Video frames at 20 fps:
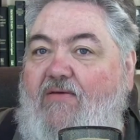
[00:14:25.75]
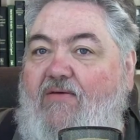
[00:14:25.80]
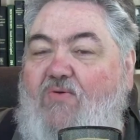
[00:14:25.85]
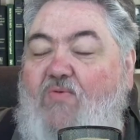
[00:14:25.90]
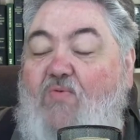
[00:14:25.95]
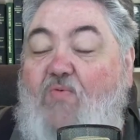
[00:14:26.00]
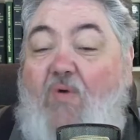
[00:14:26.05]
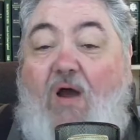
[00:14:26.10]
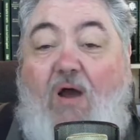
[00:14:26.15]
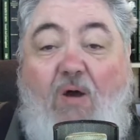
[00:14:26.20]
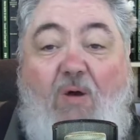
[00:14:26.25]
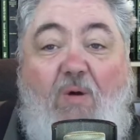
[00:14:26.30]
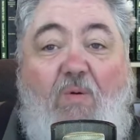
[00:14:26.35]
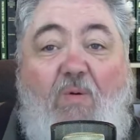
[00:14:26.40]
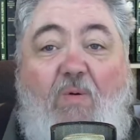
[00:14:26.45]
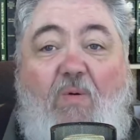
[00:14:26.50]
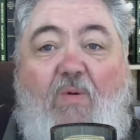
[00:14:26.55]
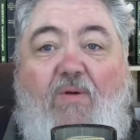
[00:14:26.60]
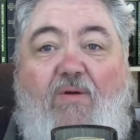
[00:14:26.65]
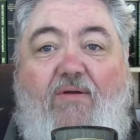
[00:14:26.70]

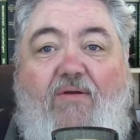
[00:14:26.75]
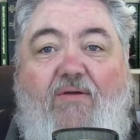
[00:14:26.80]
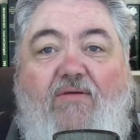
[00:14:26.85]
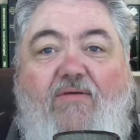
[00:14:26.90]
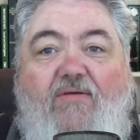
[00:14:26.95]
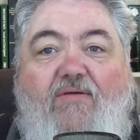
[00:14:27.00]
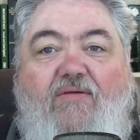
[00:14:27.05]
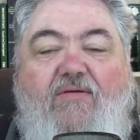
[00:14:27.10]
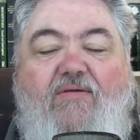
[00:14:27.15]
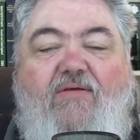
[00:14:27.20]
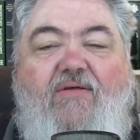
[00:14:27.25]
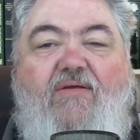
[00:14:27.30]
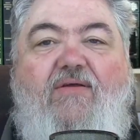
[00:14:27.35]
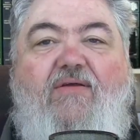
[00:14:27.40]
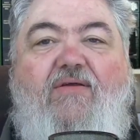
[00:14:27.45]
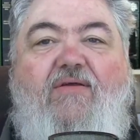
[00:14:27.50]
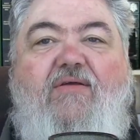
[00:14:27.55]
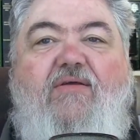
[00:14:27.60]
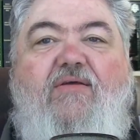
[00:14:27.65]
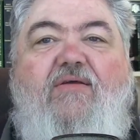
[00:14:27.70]
Whoa.
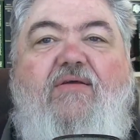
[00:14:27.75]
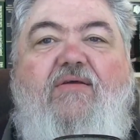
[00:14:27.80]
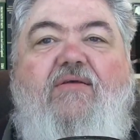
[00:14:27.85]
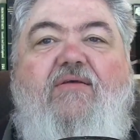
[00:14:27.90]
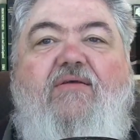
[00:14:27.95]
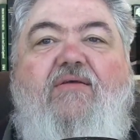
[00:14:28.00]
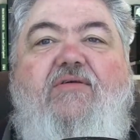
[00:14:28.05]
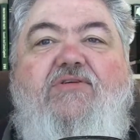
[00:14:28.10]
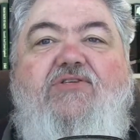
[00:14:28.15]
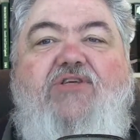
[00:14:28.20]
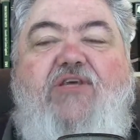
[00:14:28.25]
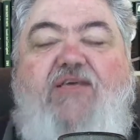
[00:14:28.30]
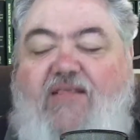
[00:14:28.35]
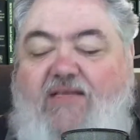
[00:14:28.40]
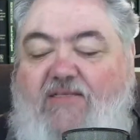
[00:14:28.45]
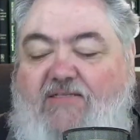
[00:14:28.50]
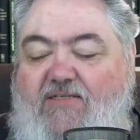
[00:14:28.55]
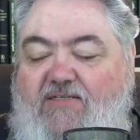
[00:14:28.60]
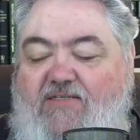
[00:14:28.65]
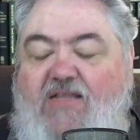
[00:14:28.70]
See,
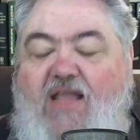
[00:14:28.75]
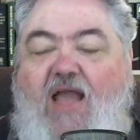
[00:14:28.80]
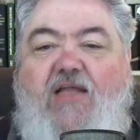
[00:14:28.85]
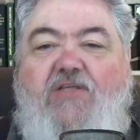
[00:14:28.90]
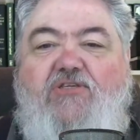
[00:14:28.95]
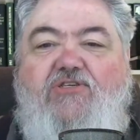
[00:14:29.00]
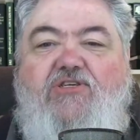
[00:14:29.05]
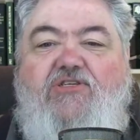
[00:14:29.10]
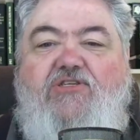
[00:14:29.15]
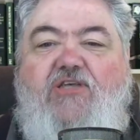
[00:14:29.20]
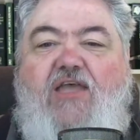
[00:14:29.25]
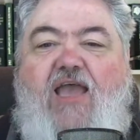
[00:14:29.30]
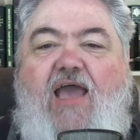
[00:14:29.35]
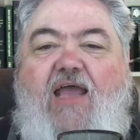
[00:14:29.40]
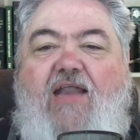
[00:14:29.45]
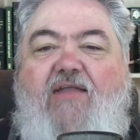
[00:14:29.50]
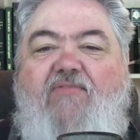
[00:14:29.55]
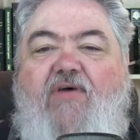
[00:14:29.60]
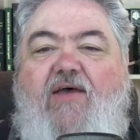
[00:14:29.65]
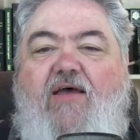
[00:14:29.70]
this is not just
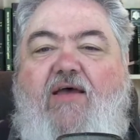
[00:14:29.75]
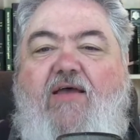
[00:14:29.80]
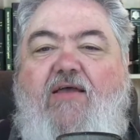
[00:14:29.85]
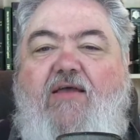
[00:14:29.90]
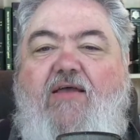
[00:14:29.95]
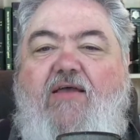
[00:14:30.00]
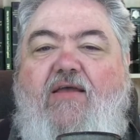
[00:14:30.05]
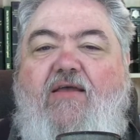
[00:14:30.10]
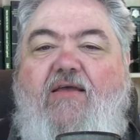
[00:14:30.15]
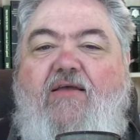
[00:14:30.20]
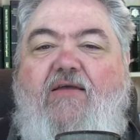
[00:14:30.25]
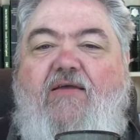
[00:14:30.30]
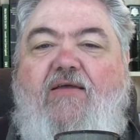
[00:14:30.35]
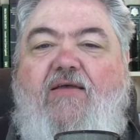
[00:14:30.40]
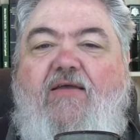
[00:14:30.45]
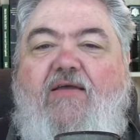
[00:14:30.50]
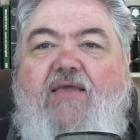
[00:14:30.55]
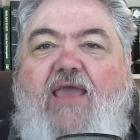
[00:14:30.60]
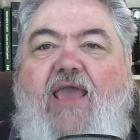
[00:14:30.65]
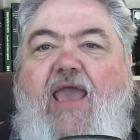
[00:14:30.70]
kind of a
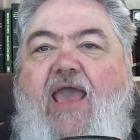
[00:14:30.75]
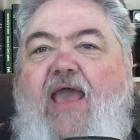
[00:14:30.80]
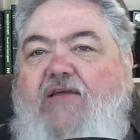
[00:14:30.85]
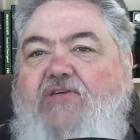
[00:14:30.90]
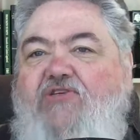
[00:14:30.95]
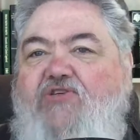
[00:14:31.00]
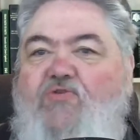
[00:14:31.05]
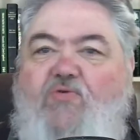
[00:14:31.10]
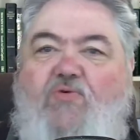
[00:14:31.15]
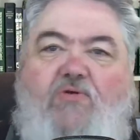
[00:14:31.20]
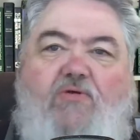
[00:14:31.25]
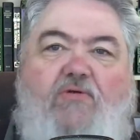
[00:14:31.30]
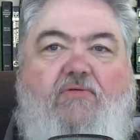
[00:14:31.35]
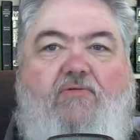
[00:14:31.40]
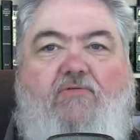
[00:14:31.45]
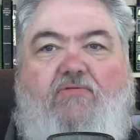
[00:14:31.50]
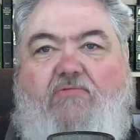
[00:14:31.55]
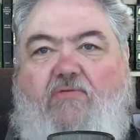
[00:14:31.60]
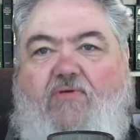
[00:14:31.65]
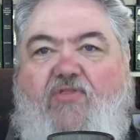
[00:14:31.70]
casual
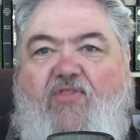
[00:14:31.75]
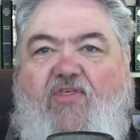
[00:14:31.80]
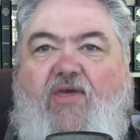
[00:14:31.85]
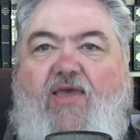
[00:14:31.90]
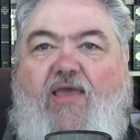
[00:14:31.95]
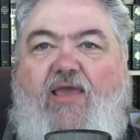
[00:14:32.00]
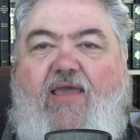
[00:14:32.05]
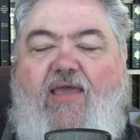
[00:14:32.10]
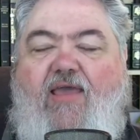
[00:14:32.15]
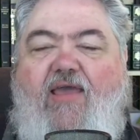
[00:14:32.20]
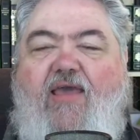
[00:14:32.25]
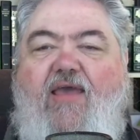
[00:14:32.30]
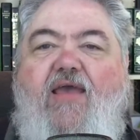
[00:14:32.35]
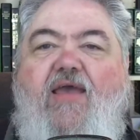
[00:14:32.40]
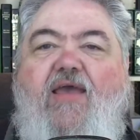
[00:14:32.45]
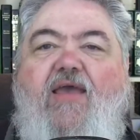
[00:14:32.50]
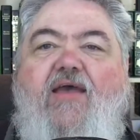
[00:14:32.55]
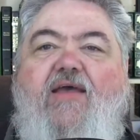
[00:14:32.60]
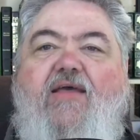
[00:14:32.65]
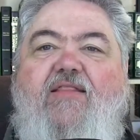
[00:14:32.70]
thing.
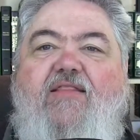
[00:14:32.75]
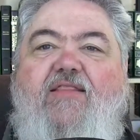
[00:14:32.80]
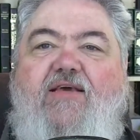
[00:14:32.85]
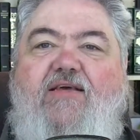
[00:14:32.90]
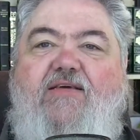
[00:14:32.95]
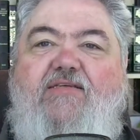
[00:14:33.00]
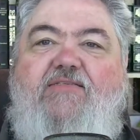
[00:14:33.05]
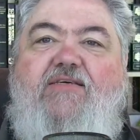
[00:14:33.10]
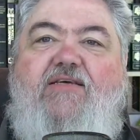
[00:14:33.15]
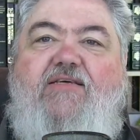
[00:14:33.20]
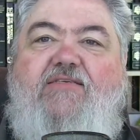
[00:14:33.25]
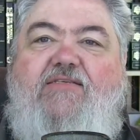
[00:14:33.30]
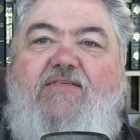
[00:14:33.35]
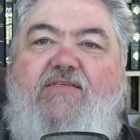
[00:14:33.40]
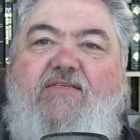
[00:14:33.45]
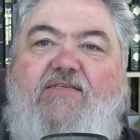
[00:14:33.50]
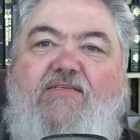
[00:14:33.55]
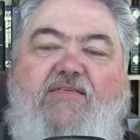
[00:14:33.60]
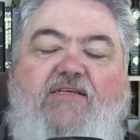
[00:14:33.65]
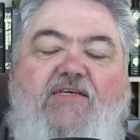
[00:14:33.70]
This is a
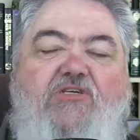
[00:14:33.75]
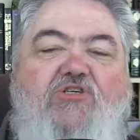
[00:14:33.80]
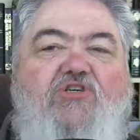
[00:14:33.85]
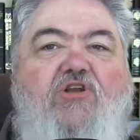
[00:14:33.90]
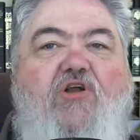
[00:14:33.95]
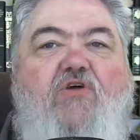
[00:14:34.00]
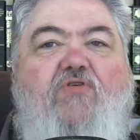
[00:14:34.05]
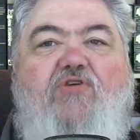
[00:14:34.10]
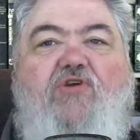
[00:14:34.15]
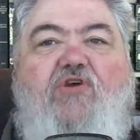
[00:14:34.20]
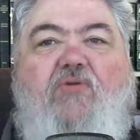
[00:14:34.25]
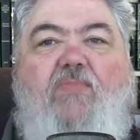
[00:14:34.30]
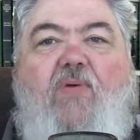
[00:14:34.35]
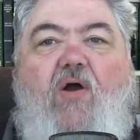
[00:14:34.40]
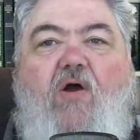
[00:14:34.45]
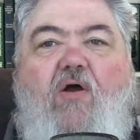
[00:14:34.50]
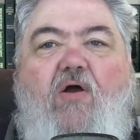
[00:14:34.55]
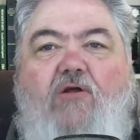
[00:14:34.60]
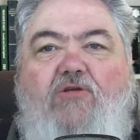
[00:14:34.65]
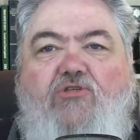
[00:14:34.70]
decision on your
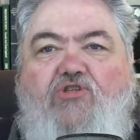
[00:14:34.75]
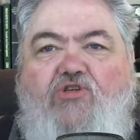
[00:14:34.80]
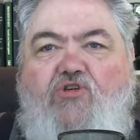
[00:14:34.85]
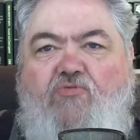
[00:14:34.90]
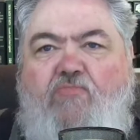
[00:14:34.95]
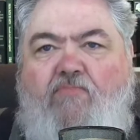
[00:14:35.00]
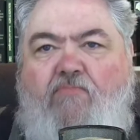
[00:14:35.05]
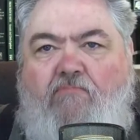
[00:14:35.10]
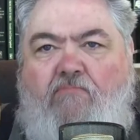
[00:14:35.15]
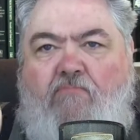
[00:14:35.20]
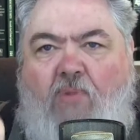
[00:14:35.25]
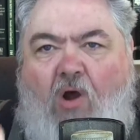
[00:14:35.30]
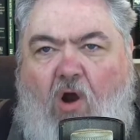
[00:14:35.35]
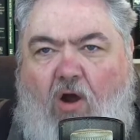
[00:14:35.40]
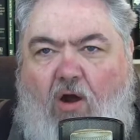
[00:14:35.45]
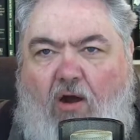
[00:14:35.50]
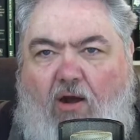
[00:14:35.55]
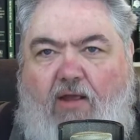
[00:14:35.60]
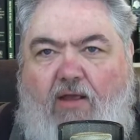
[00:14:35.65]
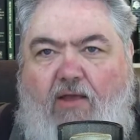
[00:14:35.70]
part to
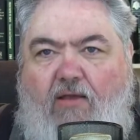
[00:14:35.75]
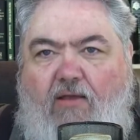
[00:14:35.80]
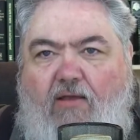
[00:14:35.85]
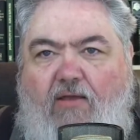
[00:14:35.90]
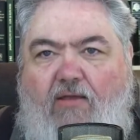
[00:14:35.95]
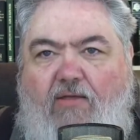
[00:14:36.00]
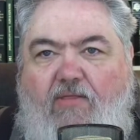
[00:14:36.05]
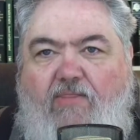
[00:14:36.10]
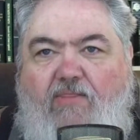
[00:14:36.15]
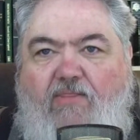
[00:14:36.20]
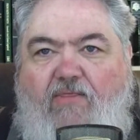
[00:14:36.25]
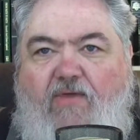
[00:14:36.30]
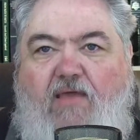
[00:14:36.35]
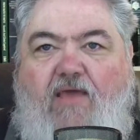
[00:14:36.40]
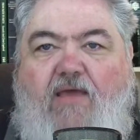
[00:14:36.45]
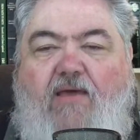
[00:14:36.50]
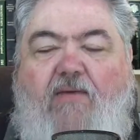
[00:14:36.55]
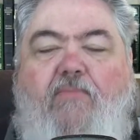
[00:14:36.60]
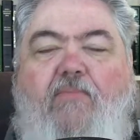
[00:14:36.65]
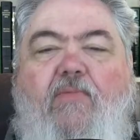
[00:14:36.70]
mark
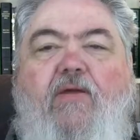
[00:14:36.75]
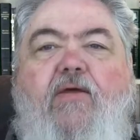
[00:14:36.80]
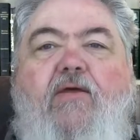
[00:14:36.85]
them